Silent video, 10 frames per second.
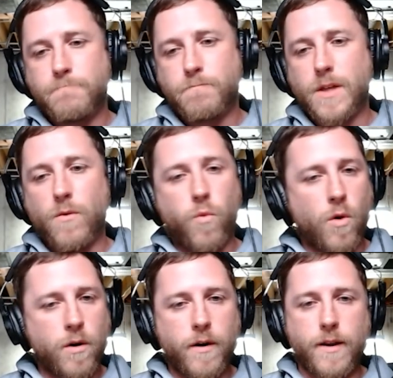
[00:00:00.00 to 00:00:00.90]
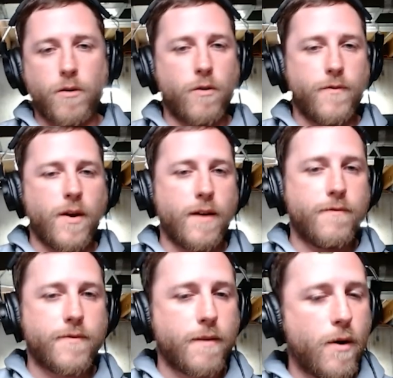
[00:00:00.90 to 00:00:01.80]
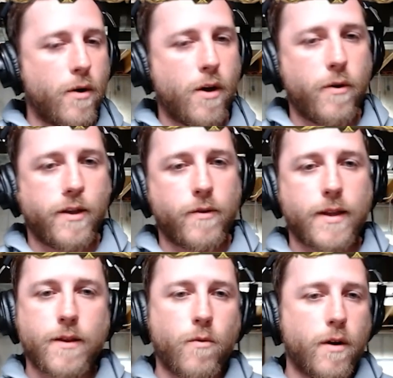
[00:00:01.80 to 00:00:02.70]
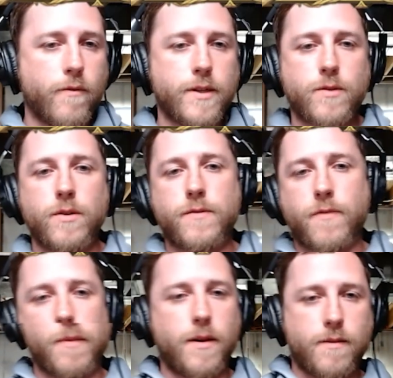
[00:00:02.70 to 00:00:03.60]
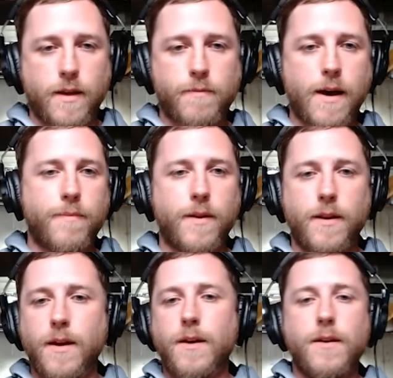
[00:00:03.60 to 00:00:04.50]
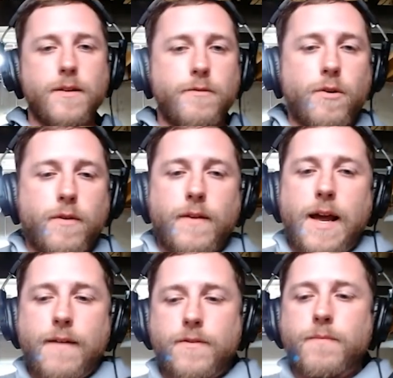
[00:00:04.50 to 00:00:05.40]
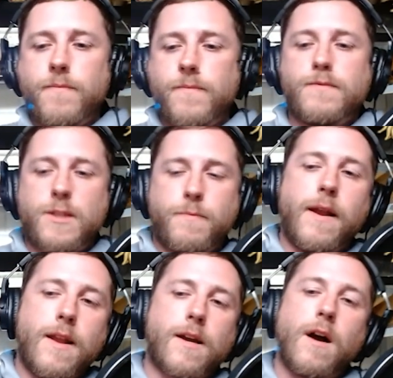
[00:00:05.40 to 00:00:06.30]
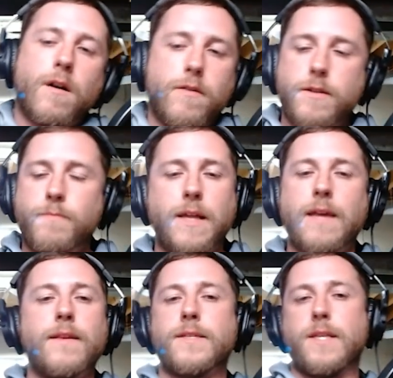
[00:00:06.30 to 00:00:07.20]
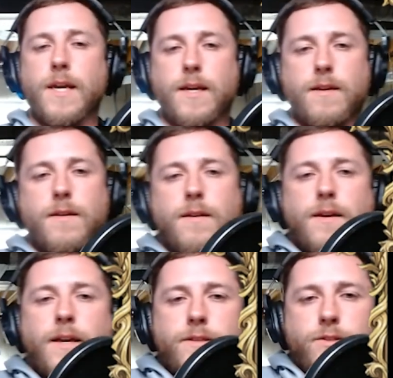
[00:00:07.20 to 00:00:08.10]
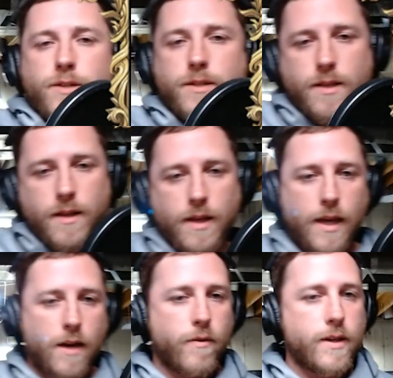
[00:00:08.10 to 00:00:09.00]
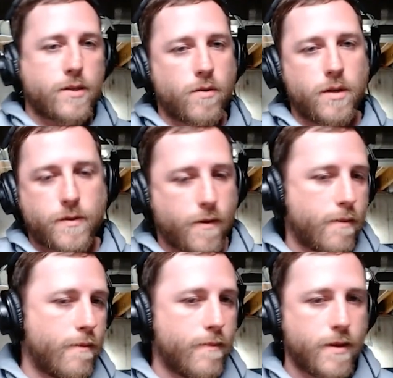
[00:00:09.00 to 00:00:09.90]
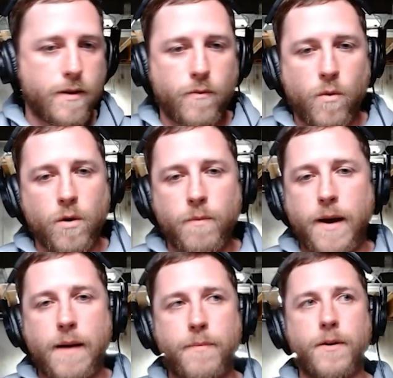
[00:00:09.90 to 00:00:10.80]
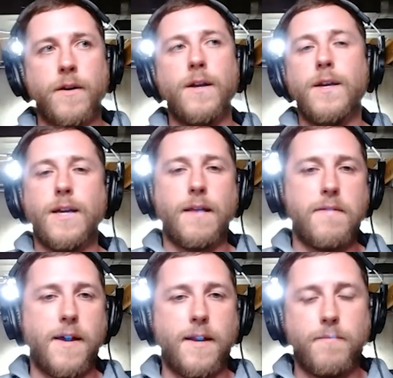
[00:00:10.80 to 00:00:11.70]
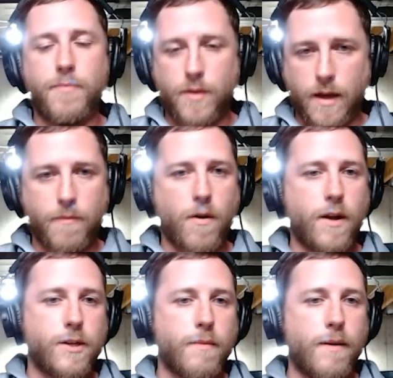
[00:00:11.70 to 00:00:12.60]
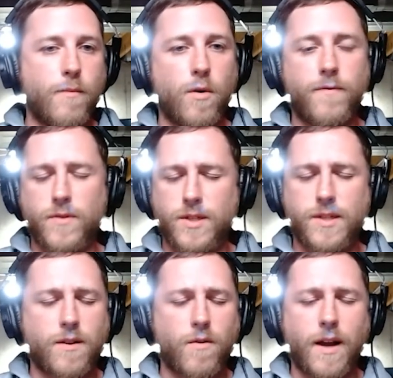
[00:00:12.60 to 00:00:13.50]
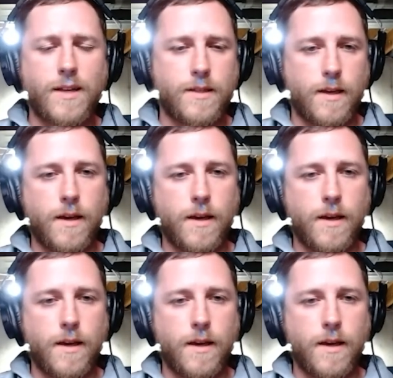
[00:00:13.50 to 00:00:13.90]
Ward, or if you have Kimono and you get the 1 resource from a thing pop in, you don't even have to spend a card to play this thing. It's just get a resource from the Ward popper and then play Miraging Metamorph, which is crazy.